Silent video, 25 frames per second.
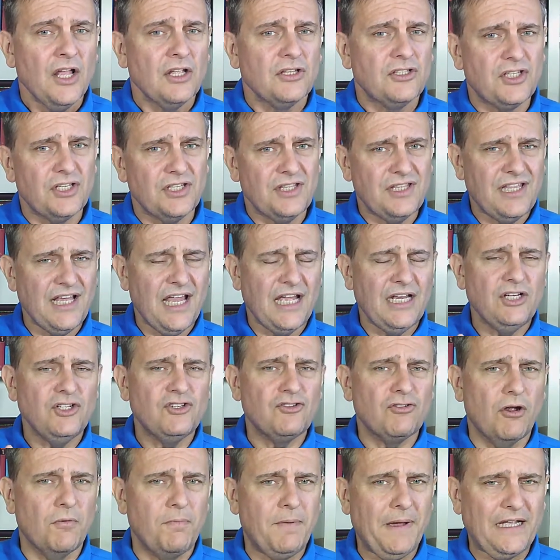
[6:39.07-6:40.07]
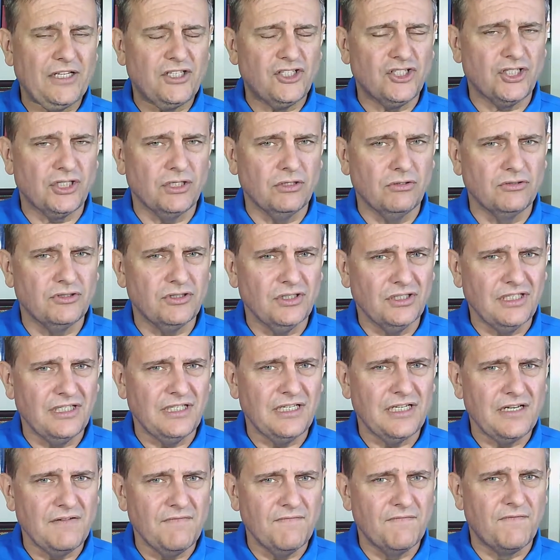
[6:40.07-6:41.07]
To then drop our children in
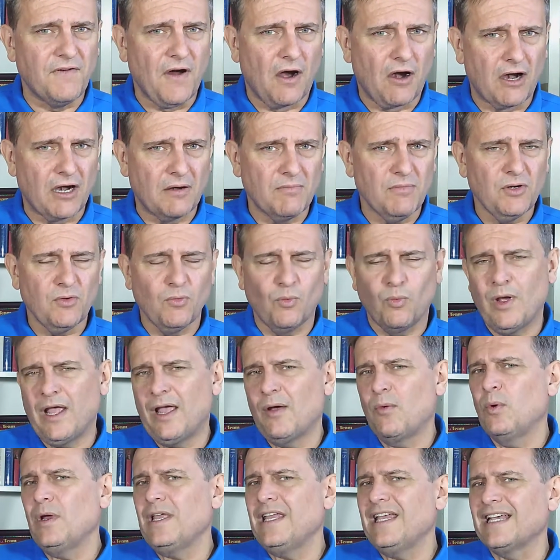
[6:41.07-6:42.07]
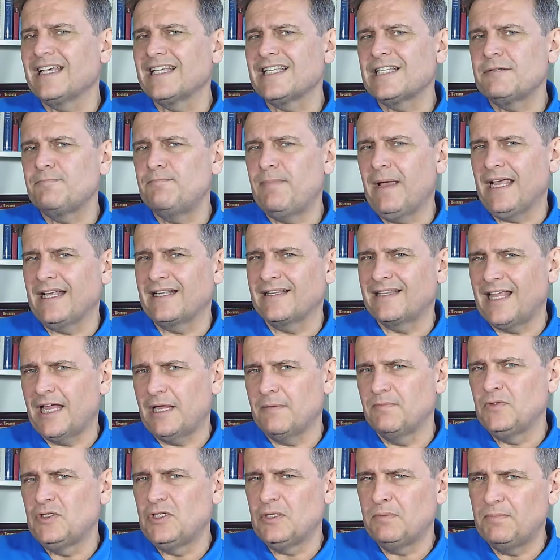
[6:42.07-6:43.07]
an environment where we expect
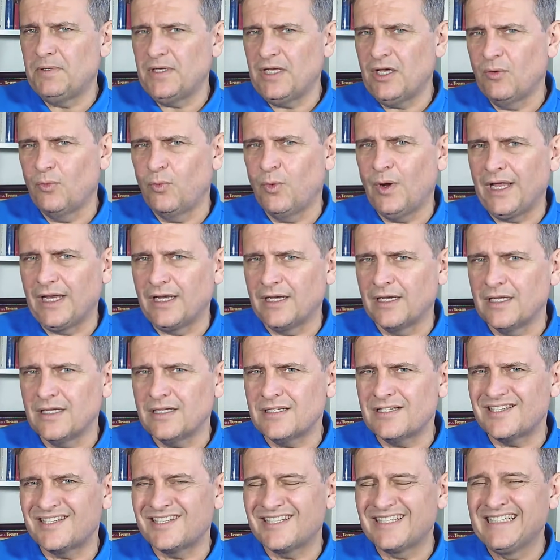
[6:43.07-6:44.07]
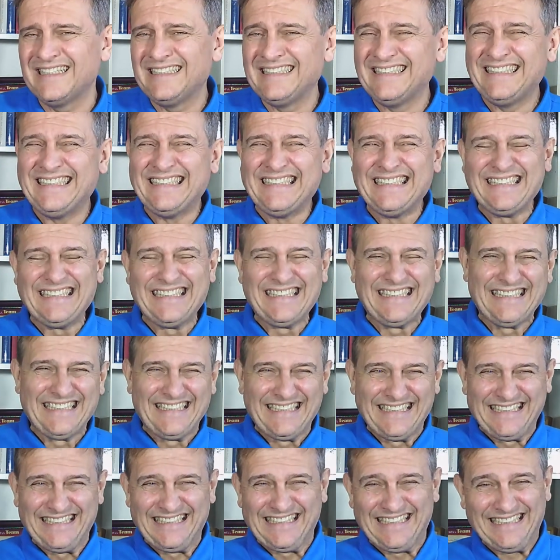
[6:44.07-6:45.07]
them to be a witness,
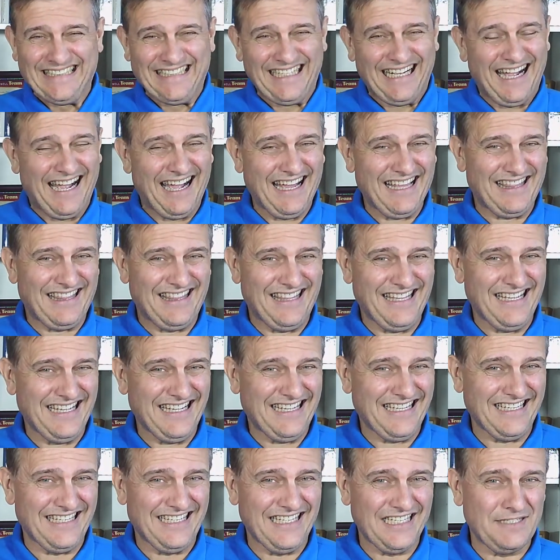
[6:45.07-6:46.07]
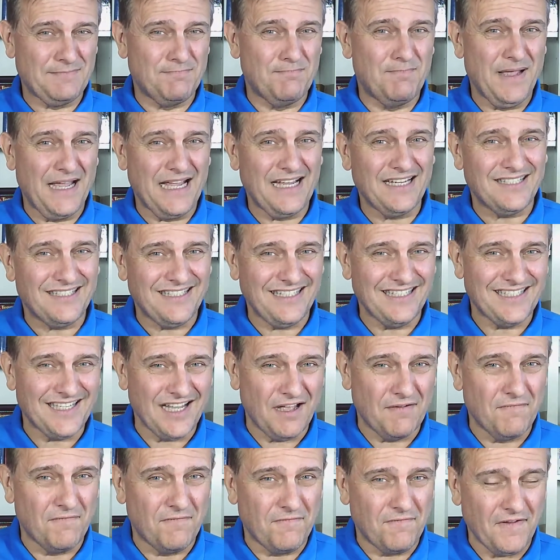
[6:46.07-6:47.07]
I think at its best is
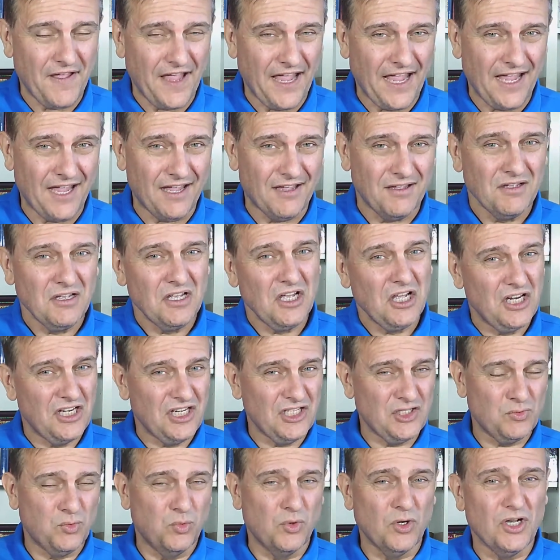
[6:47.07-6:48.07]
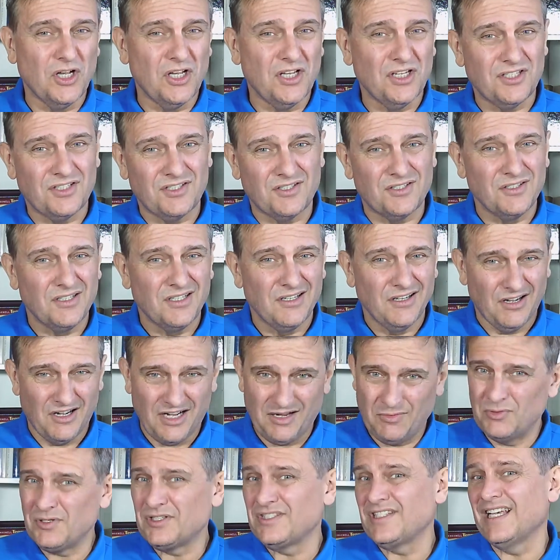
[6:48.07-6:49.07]
unfair. At its worst,
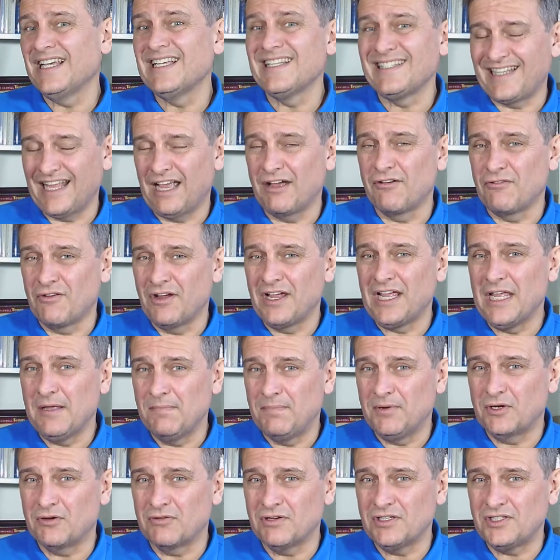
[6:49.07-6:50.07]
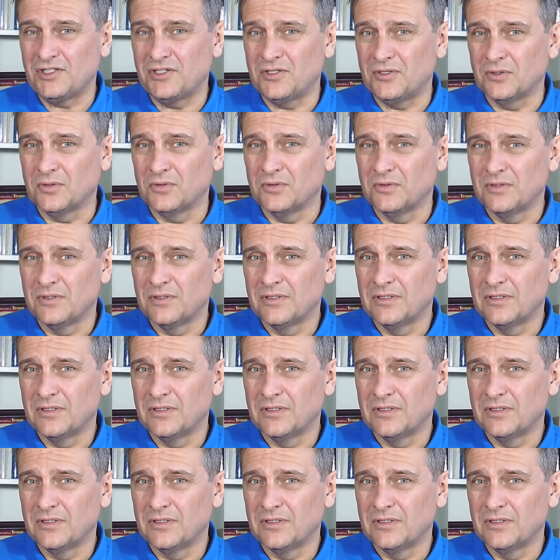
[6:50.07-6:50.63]
I would say it's downright hypocritical.